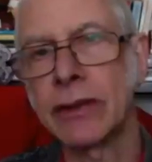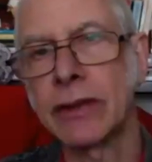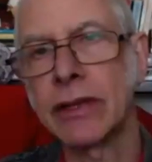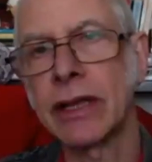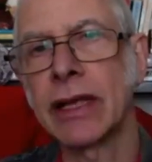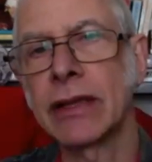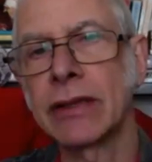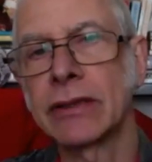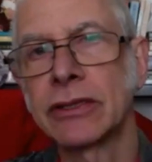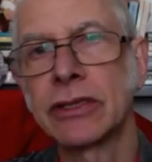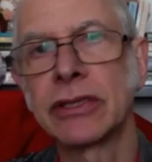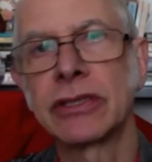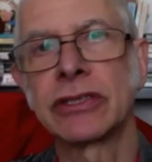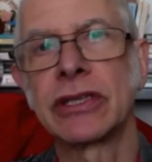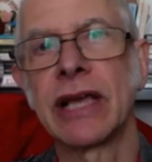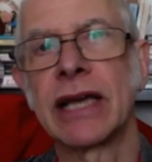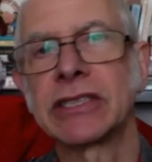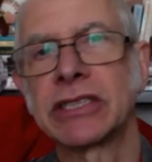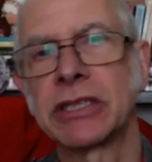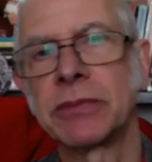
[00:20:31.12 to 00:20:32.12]

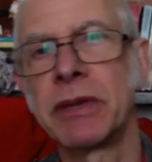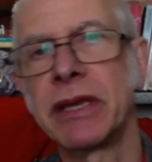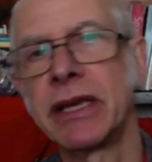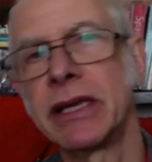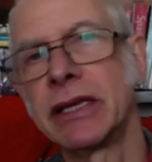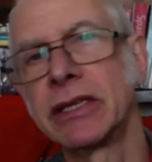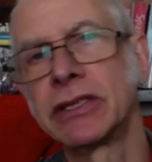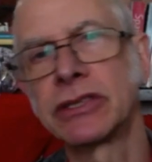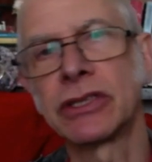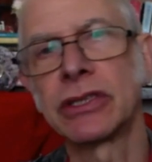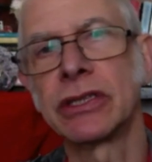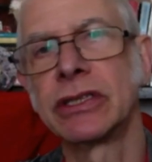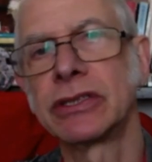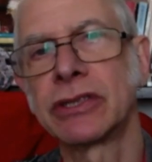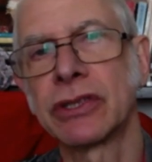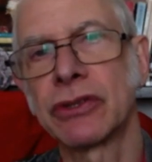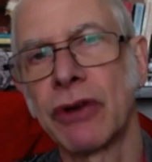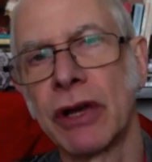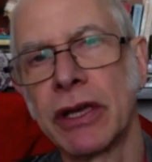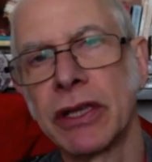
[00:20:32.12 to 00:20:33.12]
that to me is
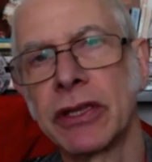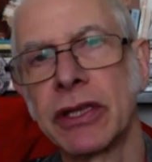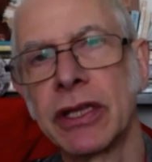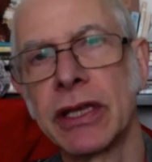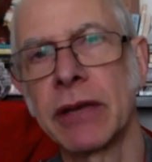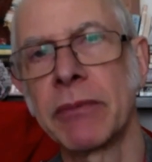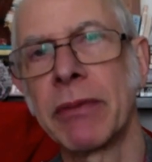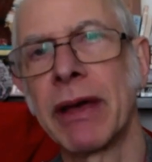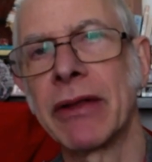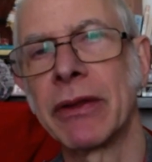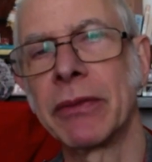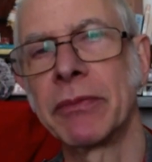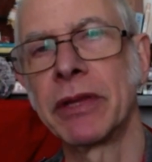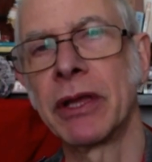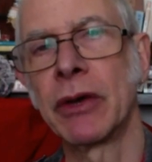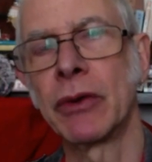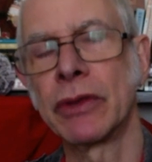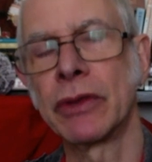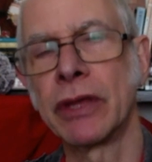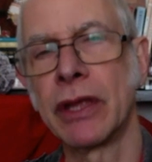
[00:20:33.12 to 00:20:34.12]
a great thing about them.
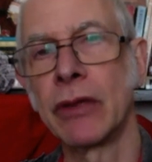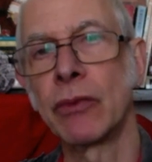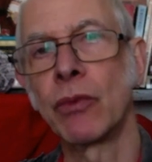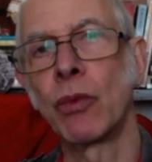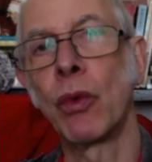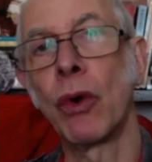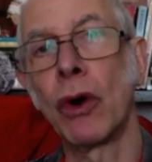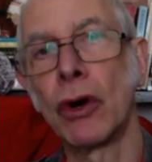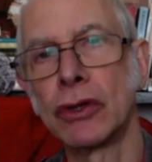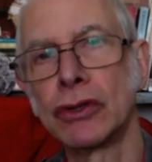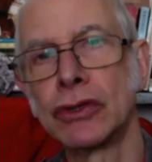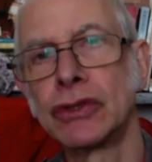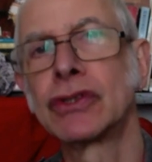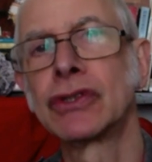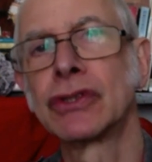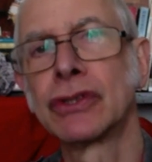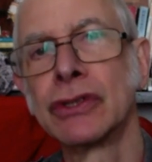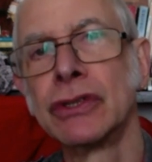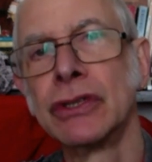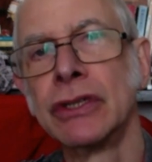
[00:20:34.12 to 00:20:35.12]
There
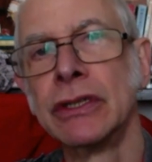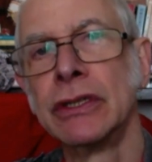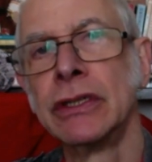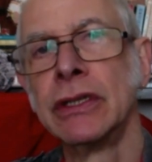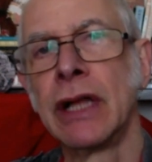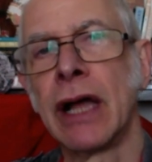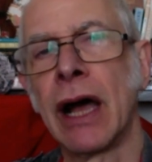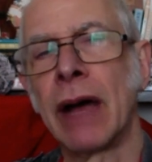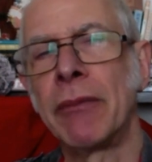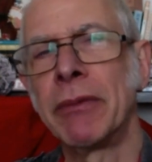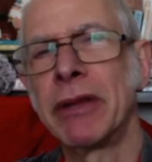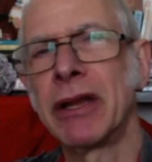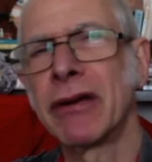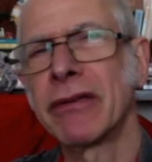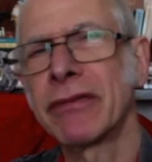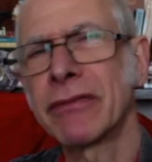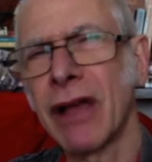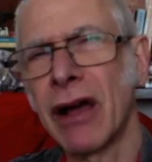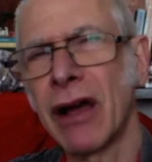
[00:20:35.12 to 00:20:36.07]
was, I mean,